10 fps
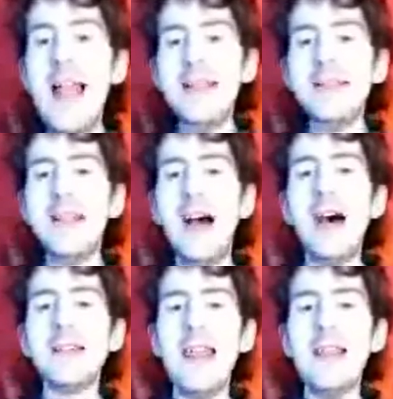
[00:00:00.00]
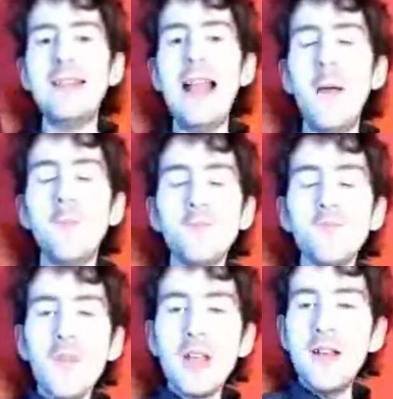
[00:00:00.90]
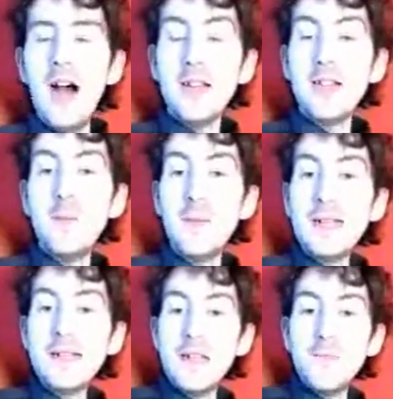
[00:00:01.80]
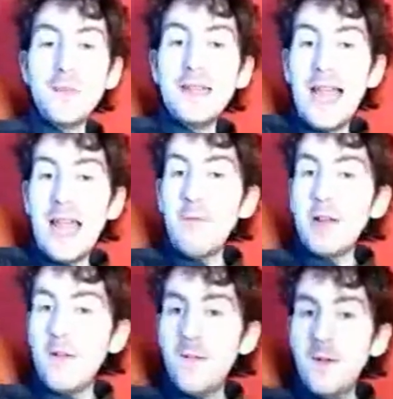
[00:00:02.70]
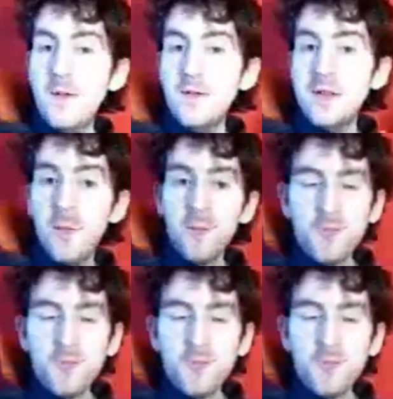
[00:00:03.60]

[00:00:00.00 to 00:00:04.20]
then starts starts just playing with her food.